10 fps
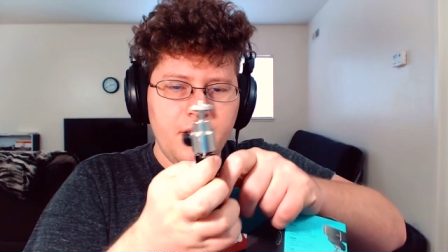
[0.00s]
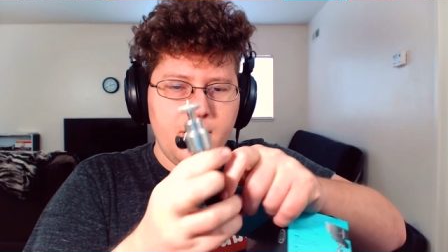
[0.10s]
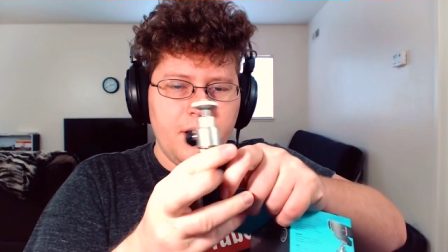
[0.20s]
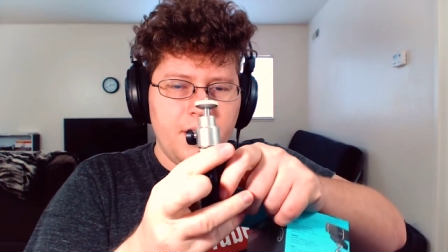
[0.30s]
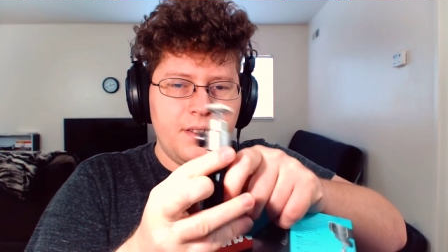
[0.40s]

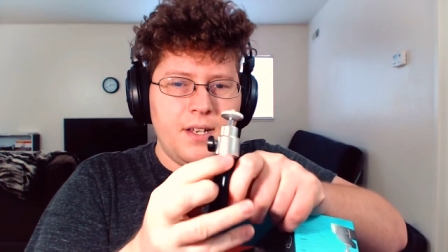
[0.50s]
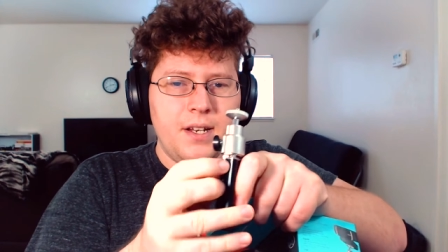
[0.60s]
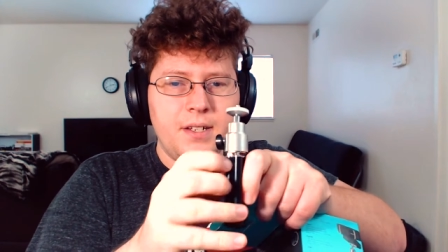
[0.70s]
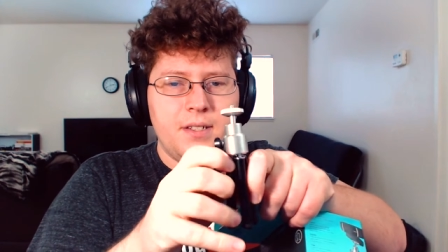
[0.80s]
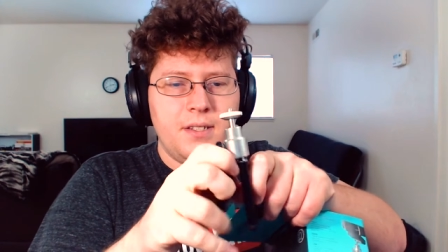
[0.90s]
And like I said,
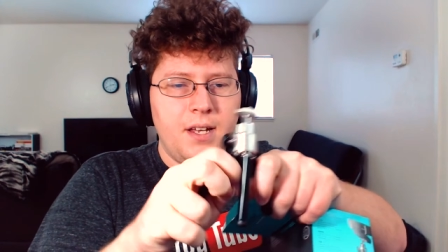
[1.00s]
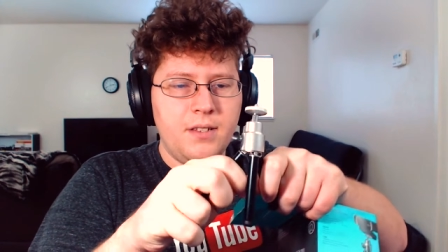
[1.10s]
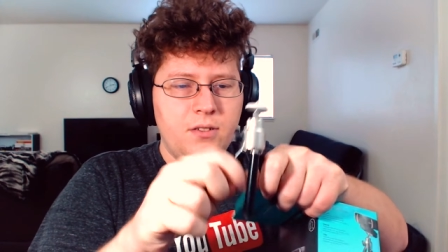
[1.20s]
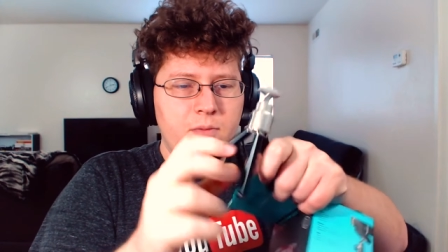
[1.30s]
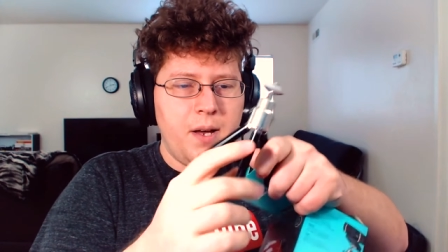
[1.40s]
it
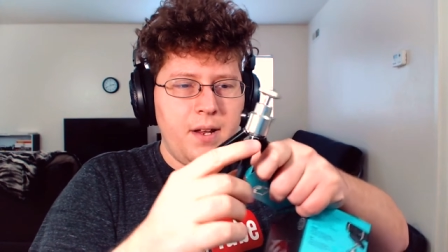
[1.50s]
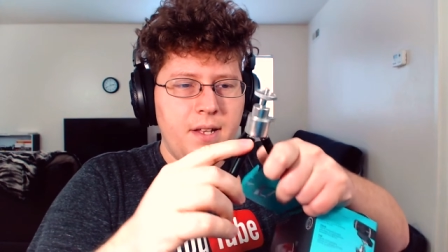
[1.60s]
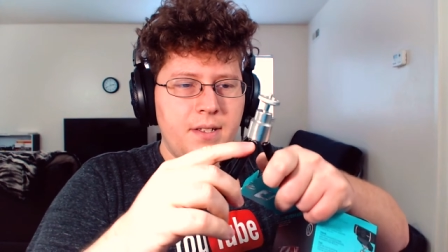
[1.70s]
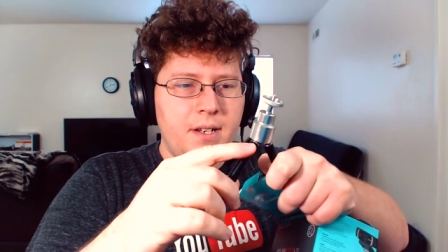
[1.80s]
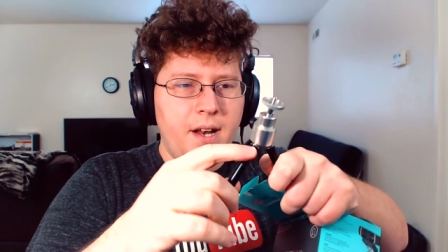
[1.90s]
extends to about
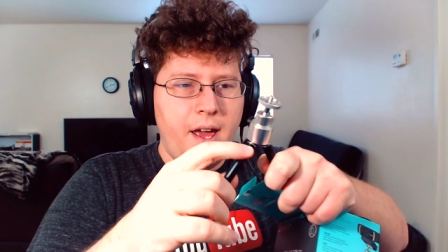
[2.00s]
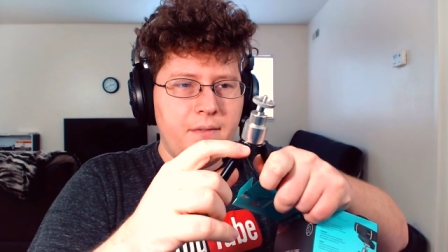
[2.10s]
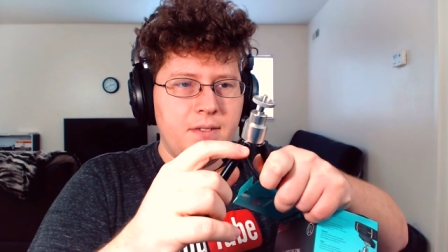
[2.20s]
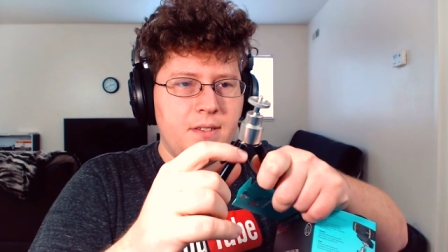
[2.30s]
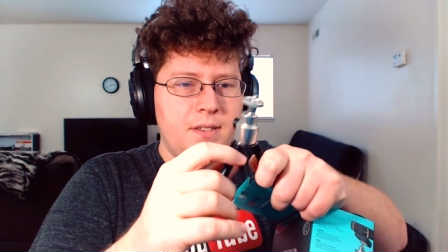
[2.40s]

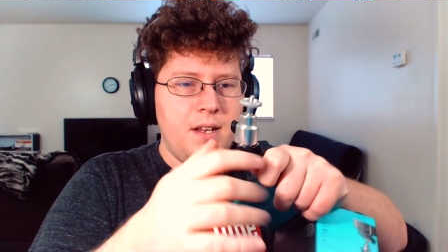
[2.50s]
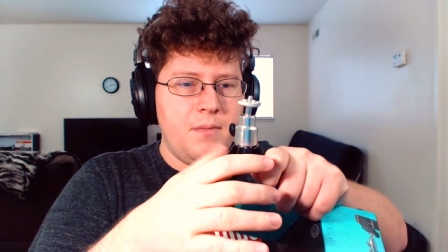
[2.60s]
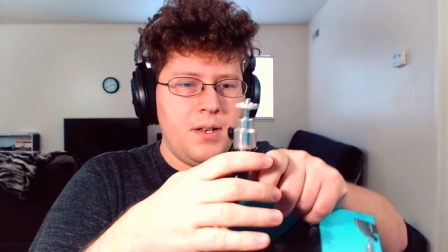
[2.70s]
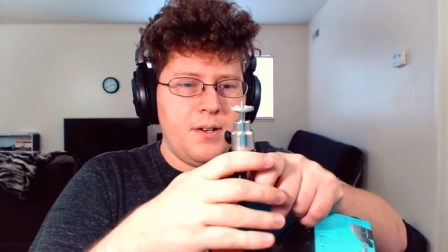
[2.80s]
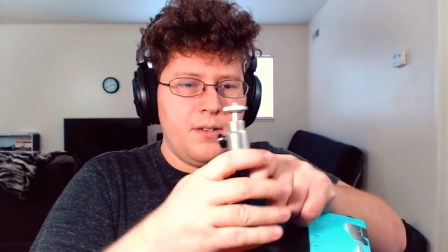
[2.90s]
18.5
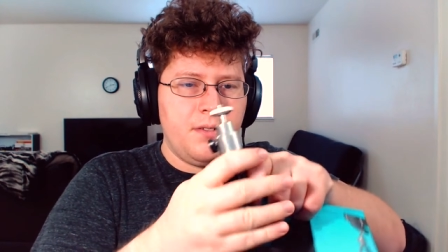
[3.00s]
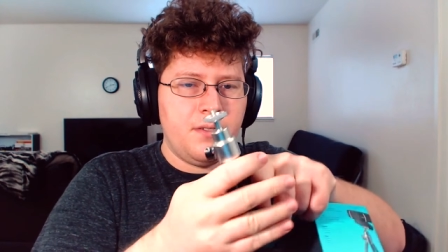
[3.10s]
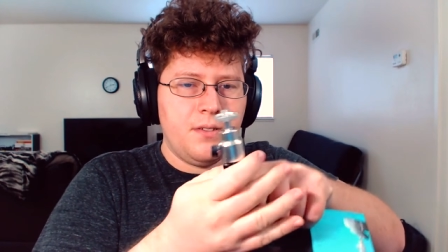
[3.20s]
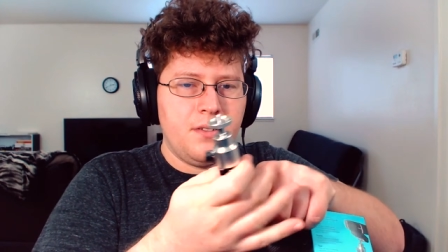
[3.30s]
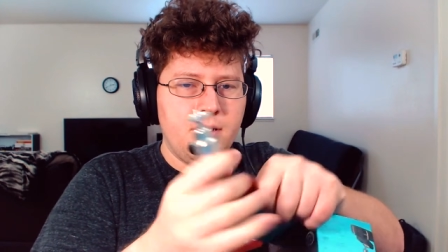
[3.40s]

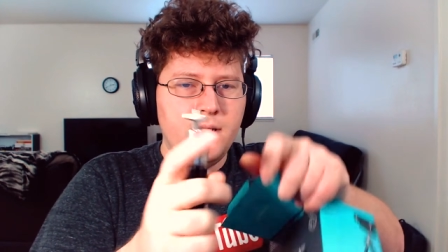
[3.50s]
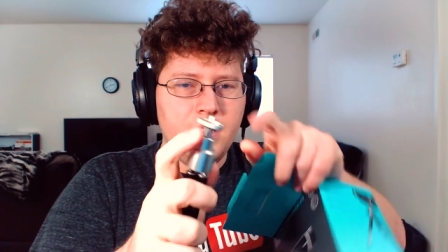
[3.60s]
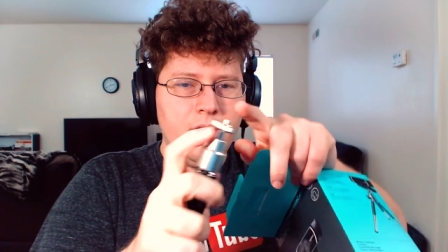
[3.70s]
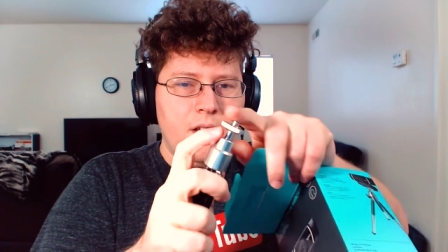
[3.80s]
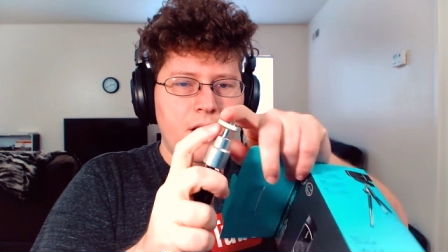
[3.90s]
centimeters,
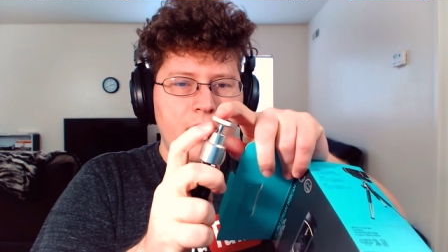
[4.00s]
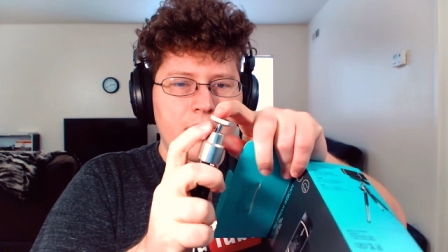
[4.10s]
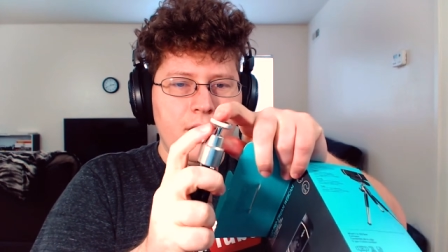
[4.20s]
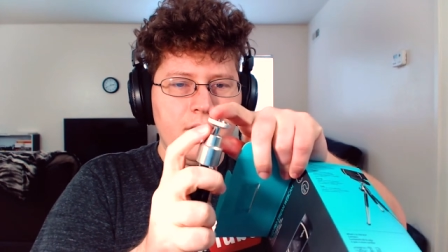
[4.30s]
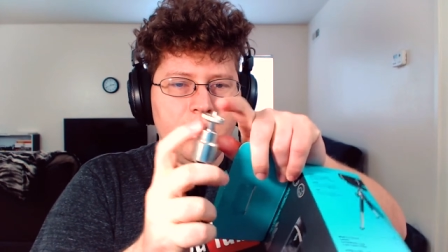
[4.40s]
and
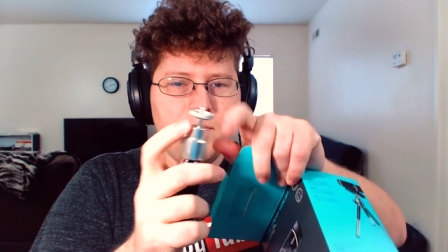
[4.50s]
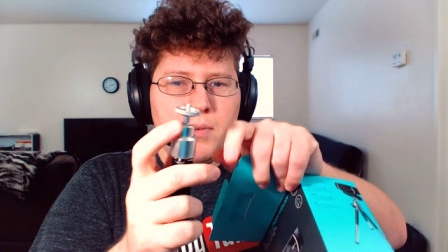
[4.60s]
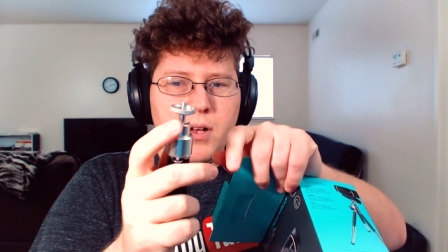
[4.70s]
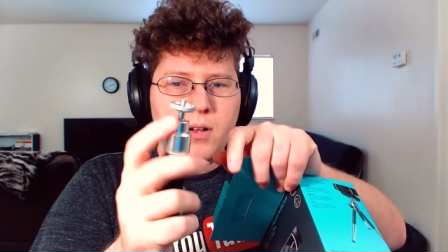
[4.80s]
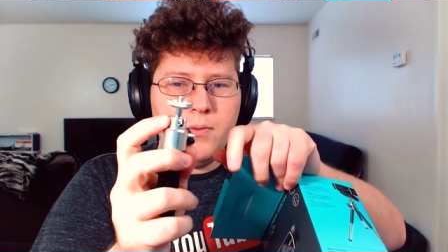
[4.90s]
it's got the little
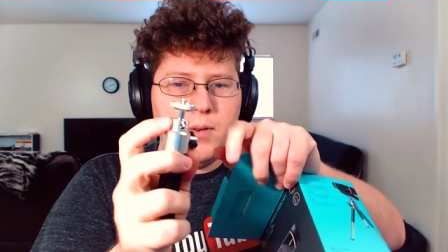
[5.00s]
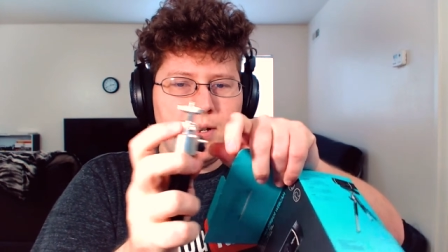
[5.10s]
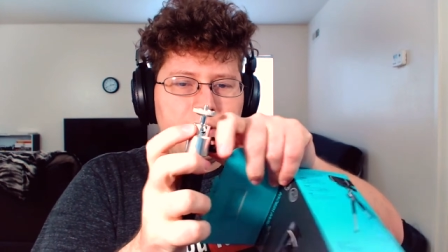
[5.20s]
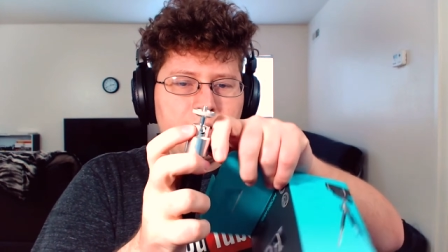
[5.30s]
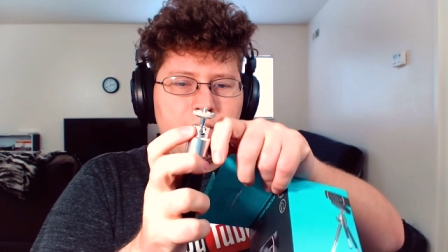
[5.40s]
ball where
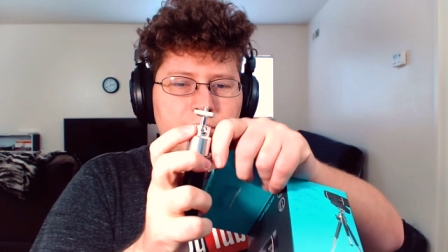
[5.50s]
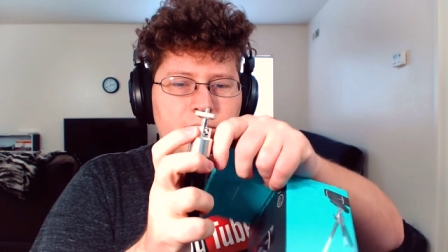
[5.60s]
you can